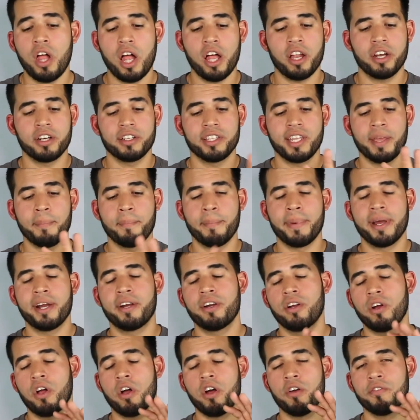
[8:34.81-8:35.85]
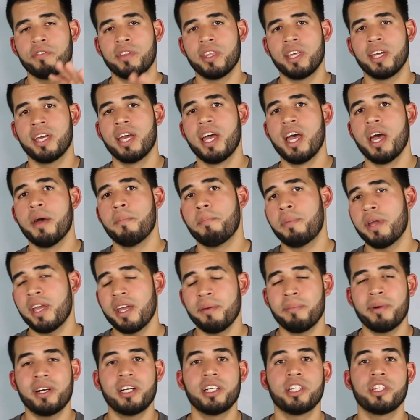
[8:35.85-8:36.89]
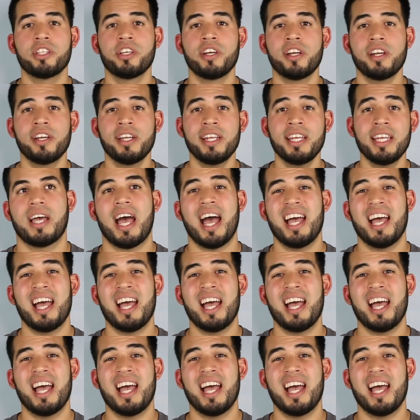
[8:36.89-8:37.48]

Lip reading: out of the barrel of the PMR30,